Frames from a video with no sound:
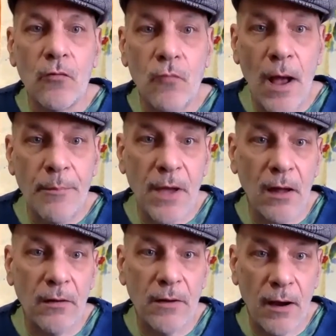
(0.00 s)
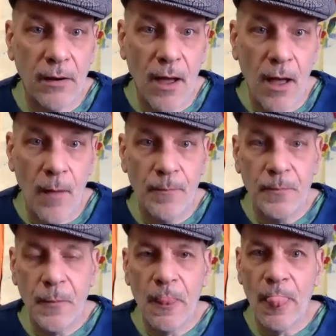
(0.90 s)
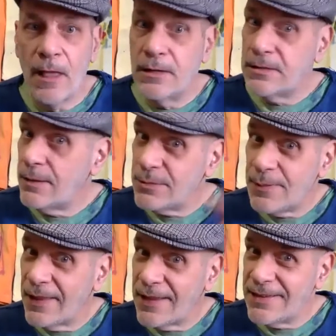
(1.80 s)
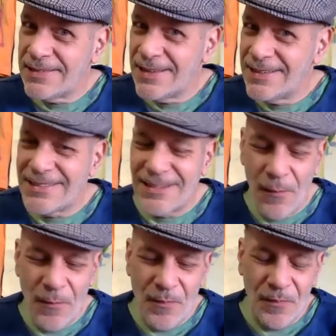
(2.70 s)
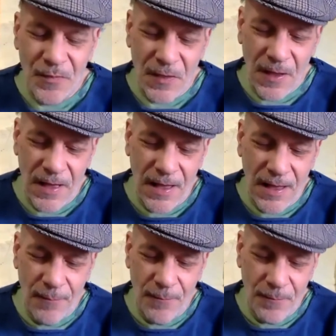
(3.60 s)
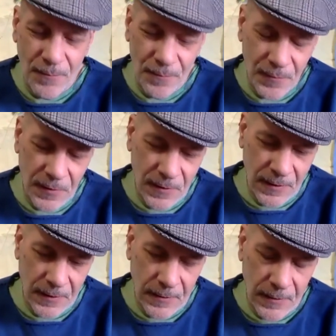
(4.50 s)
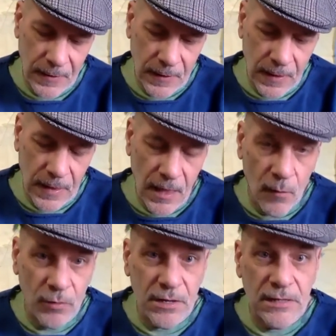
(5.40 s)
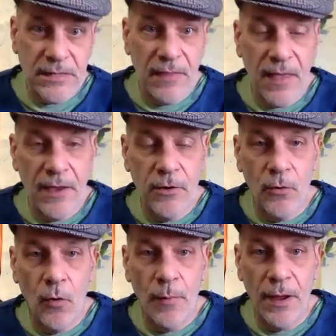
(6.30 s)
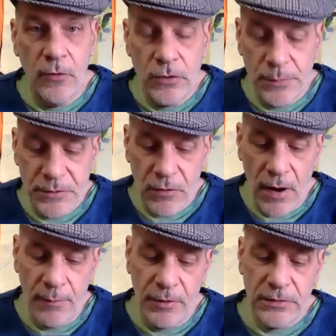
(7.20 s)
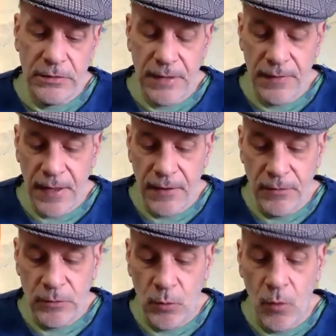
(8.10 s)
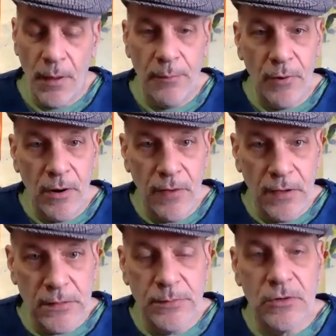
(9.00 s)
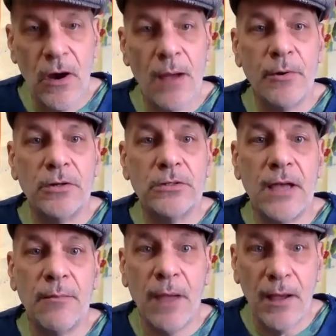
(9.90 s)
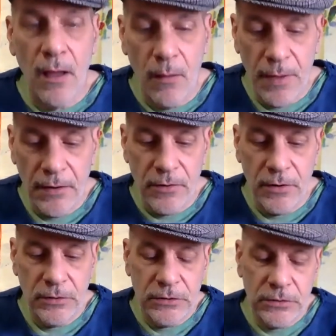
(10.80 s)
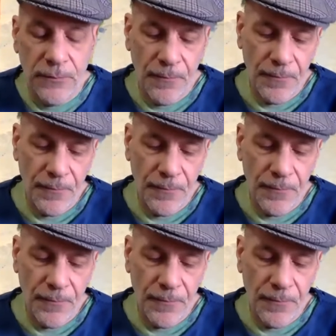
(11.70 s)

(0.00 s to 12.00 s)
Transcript: ripecolor.com same spelling as this. Um, I wanted to say thank you to all my new subscribers. Thank you to all previous subscribers and my commenters.